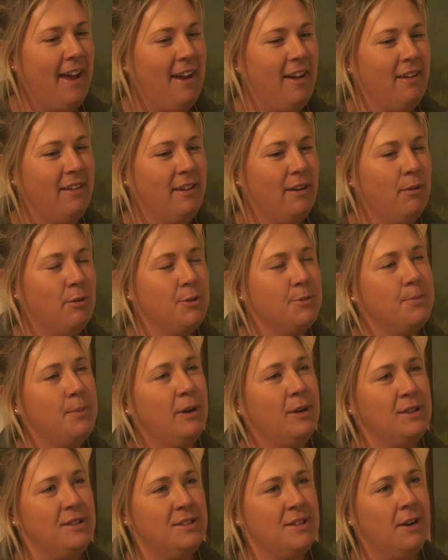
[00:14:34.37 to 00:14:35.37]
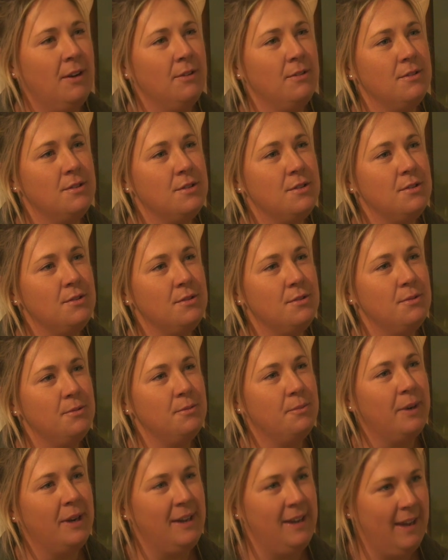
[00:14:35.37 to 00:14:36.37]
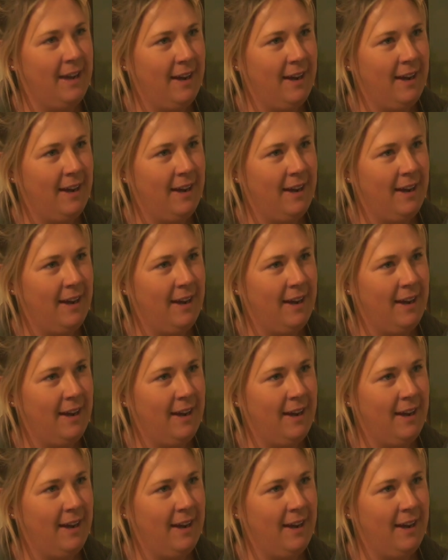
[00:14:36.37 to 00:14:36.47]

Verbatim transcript: and it was passed down to my